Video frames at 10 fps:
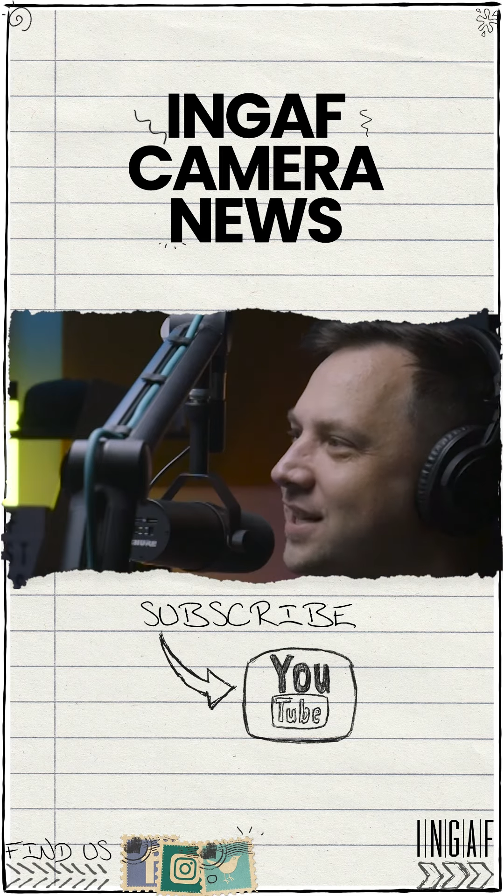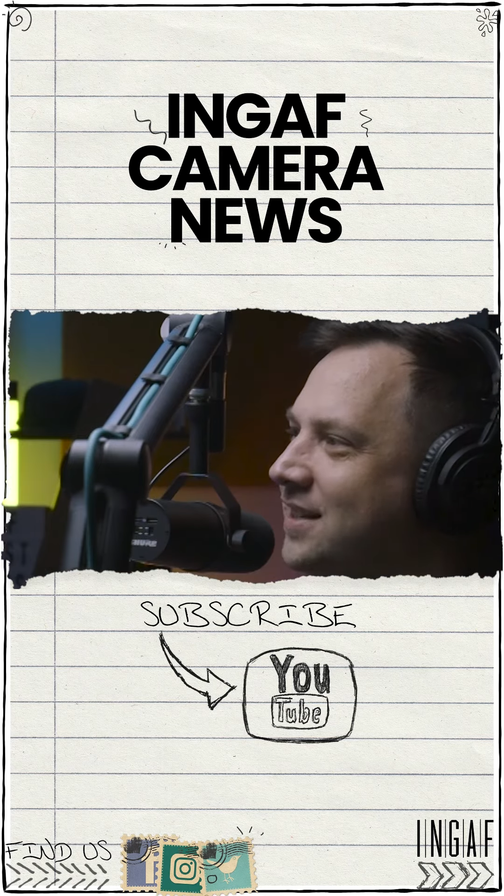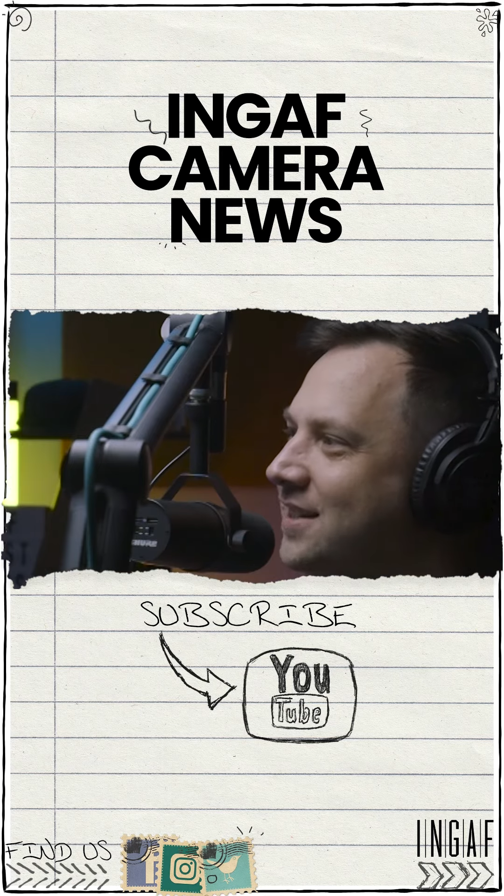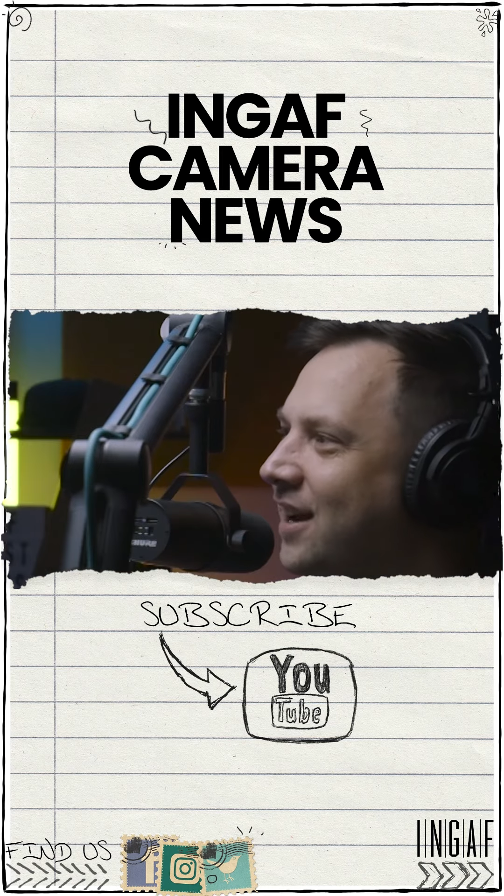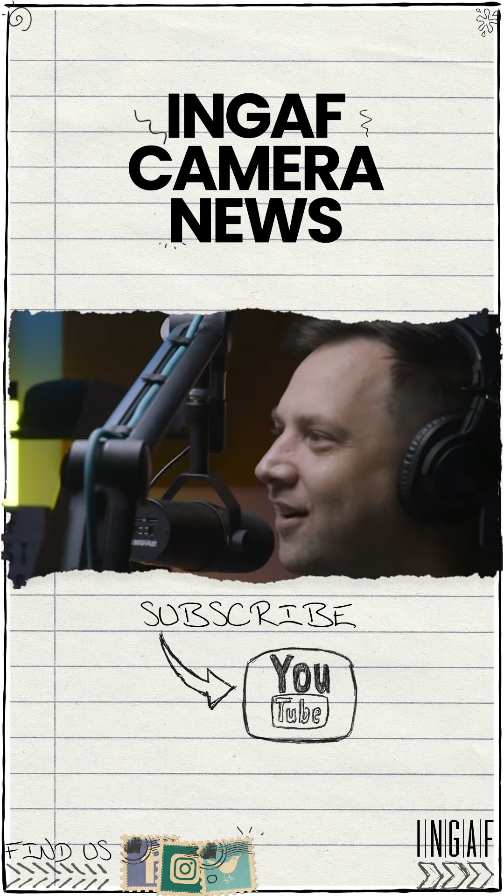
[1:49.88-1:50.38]
I did
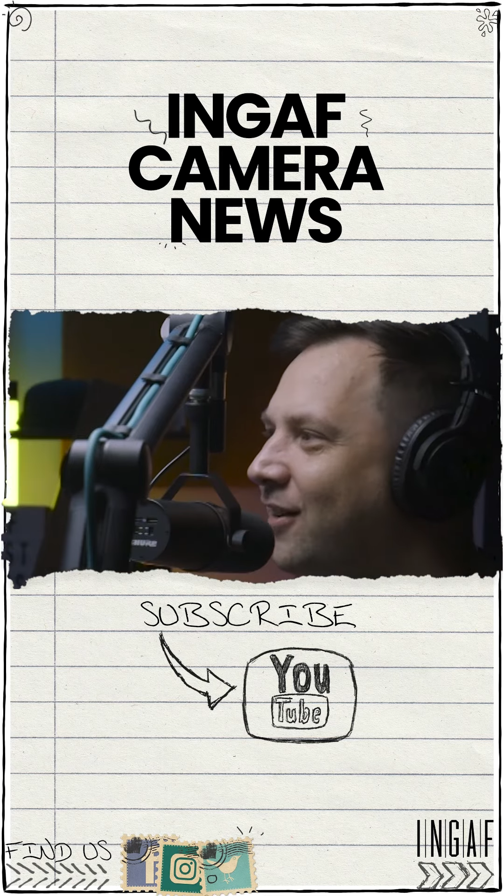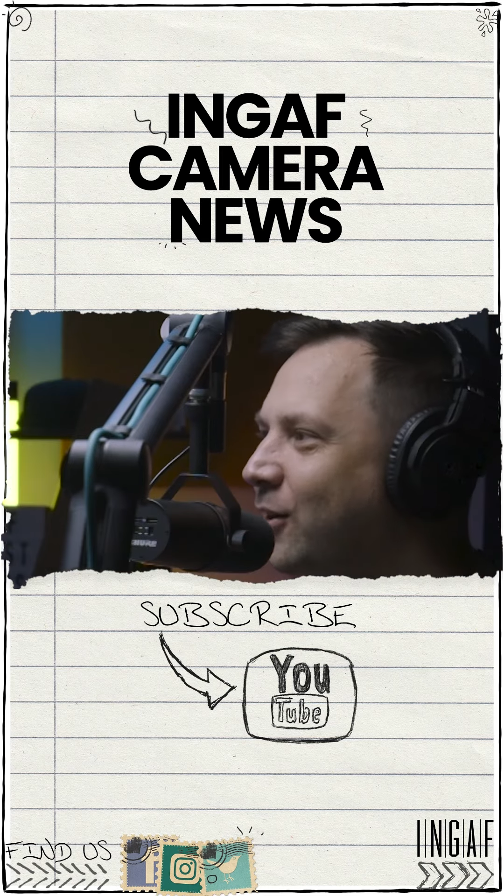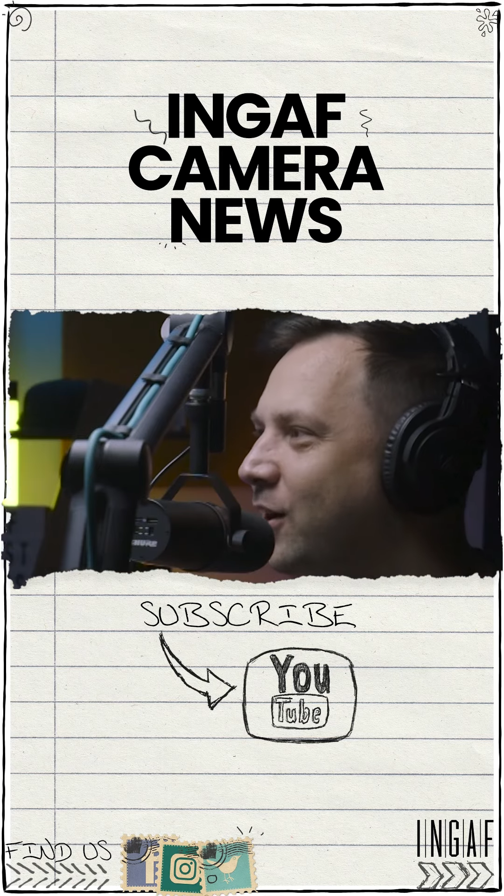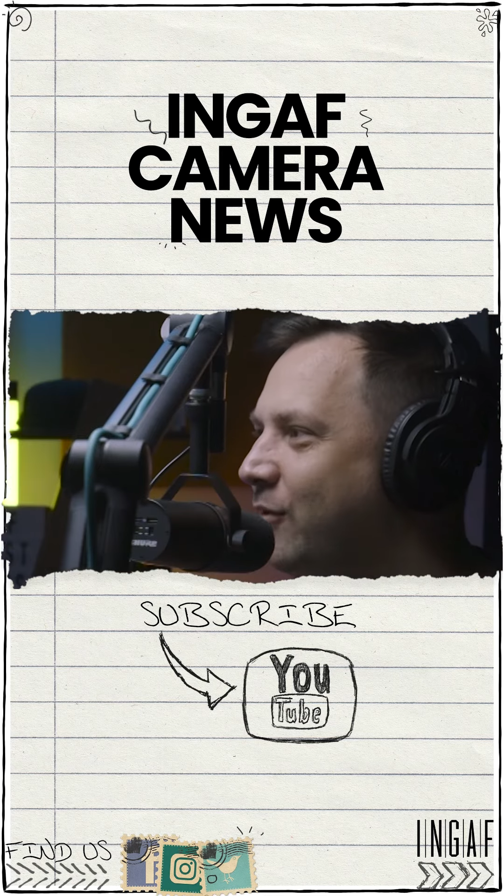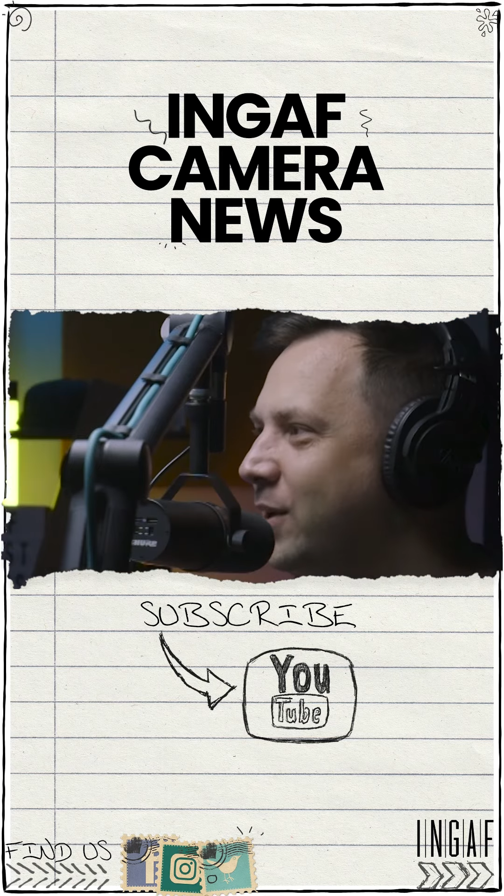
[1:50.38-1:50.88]
oh, say, "Oh
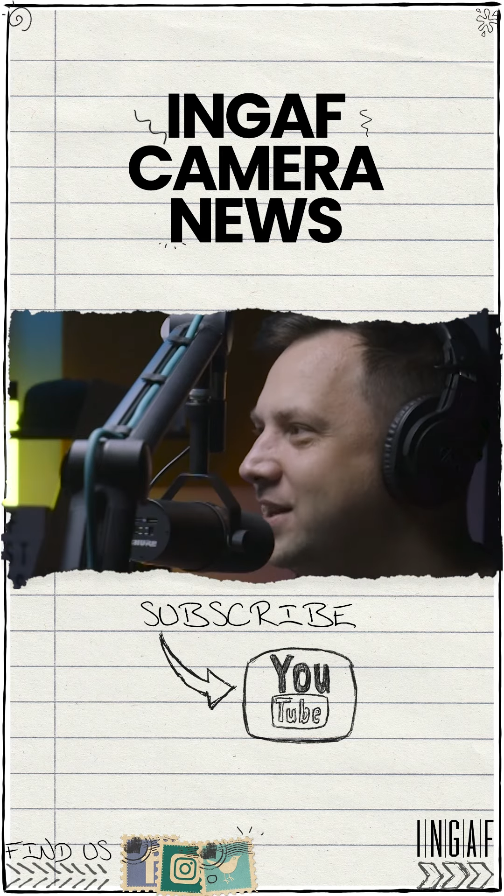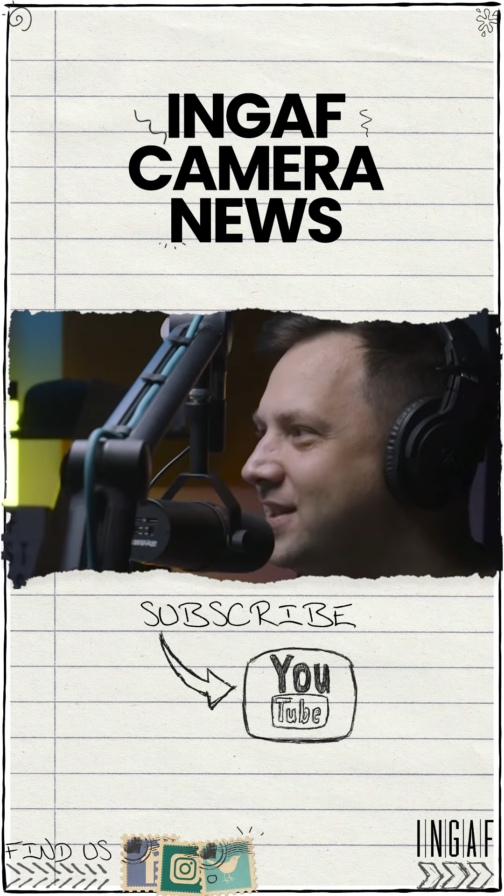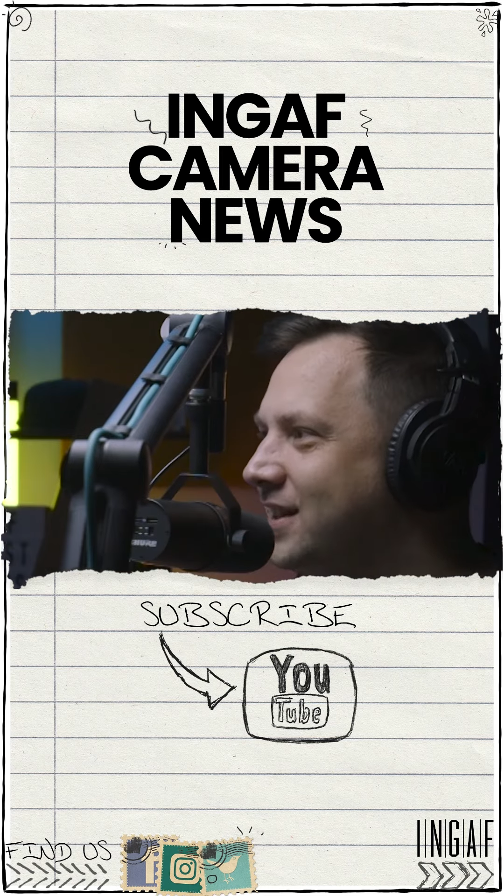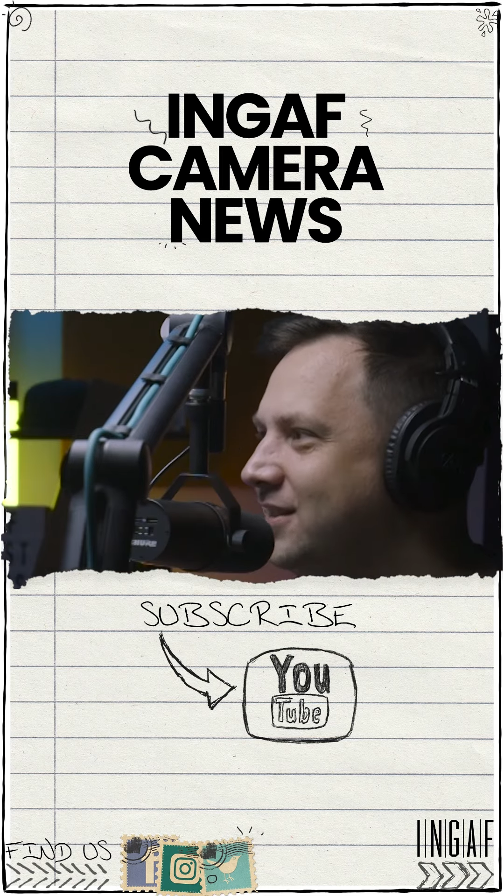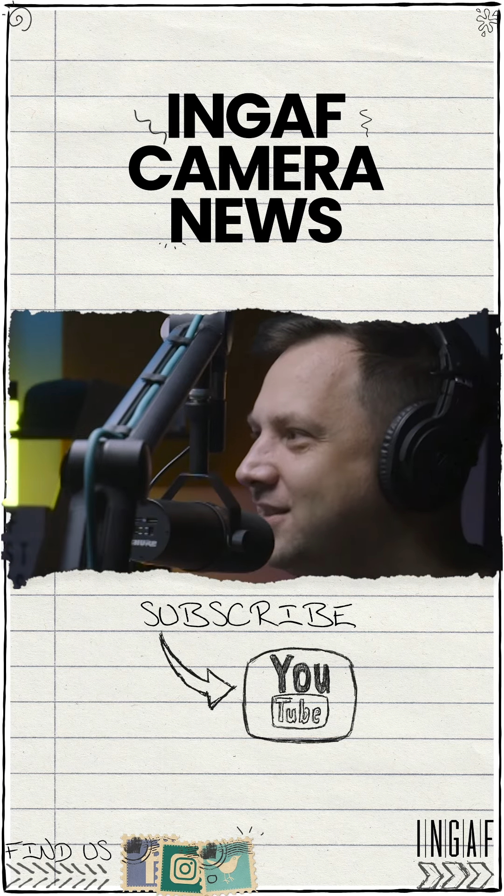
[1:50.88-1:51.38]
look, I've
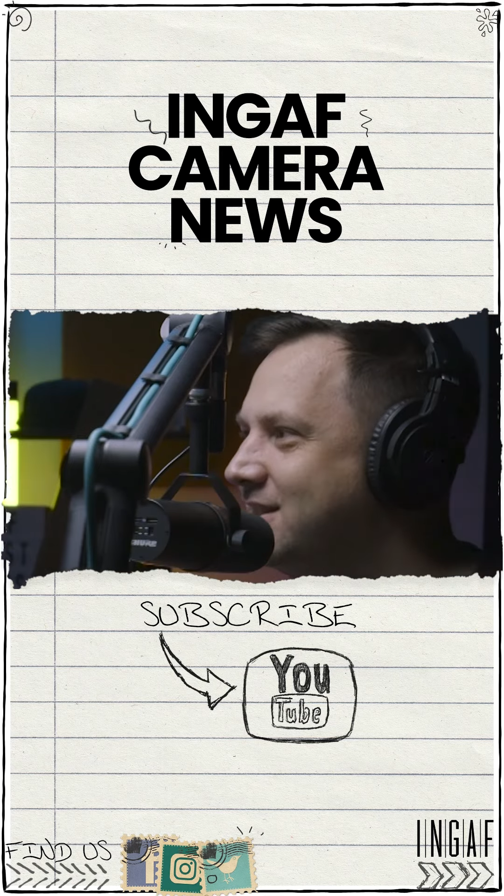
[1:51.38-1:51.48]
wasted loads